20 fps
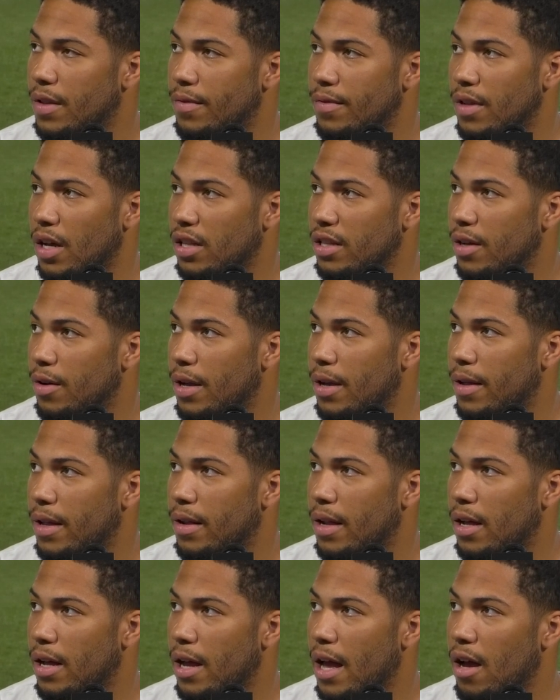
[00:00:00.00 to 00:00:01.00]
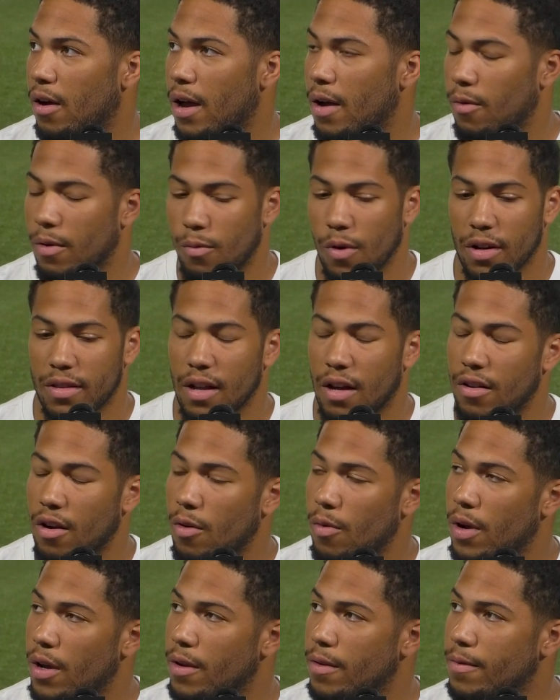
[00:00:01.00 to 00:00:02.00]
luckily it worked out in
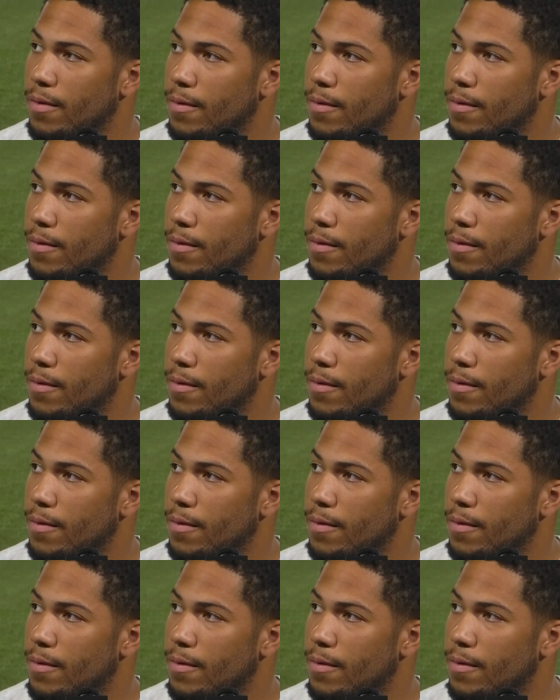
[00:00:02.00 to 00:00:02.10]
our way.